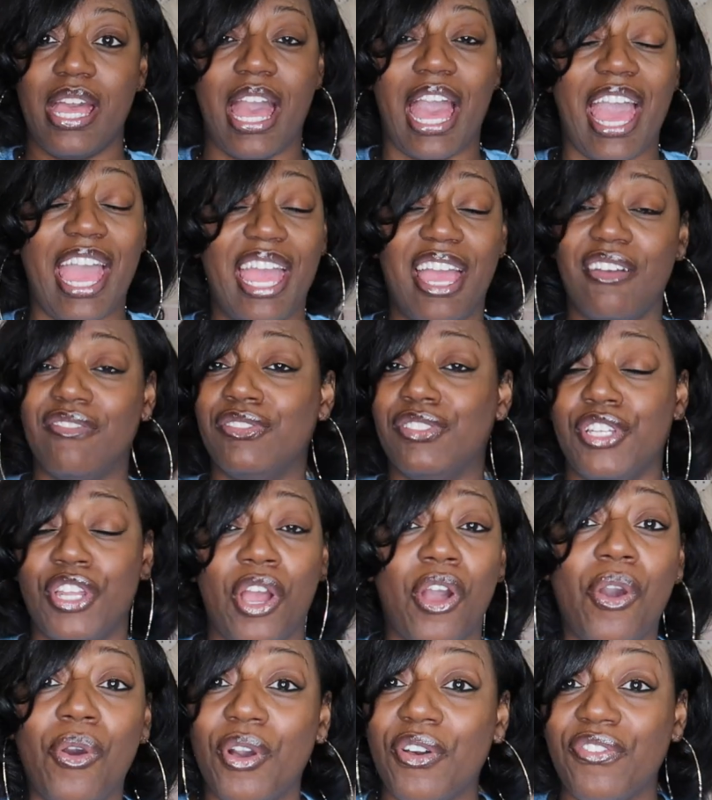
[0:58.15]
I have
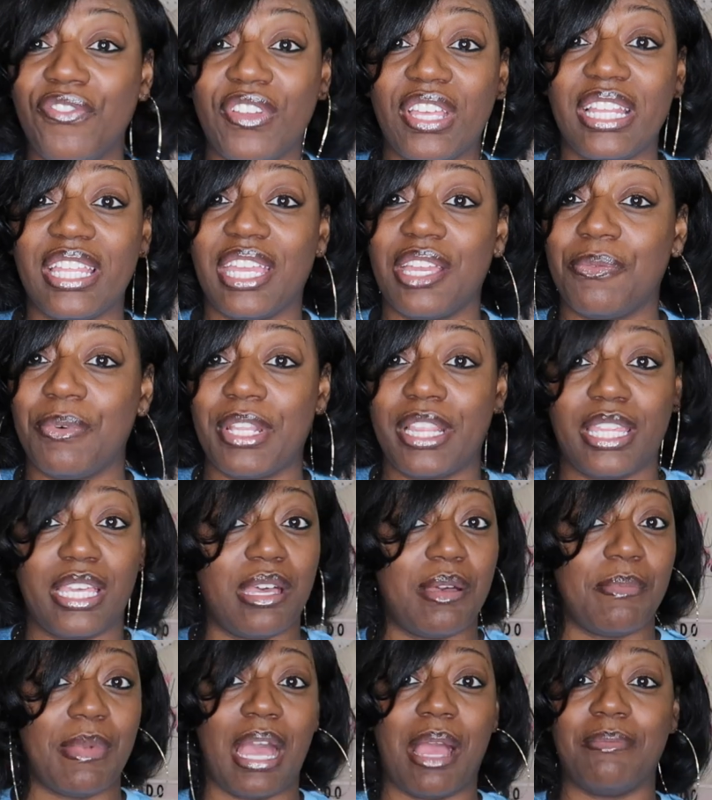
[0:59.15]
no affiliate with
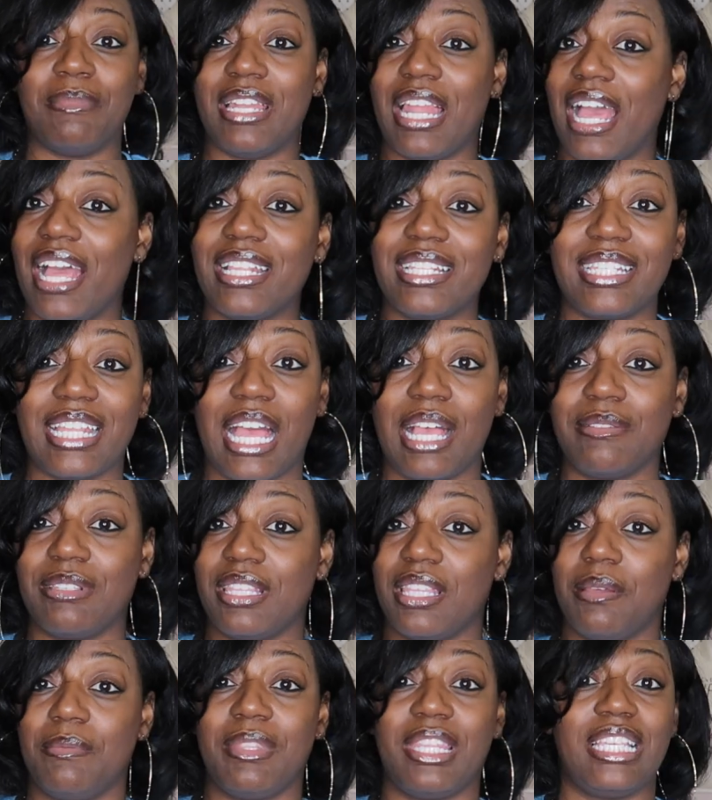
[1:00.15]
them. I'm not signed to them.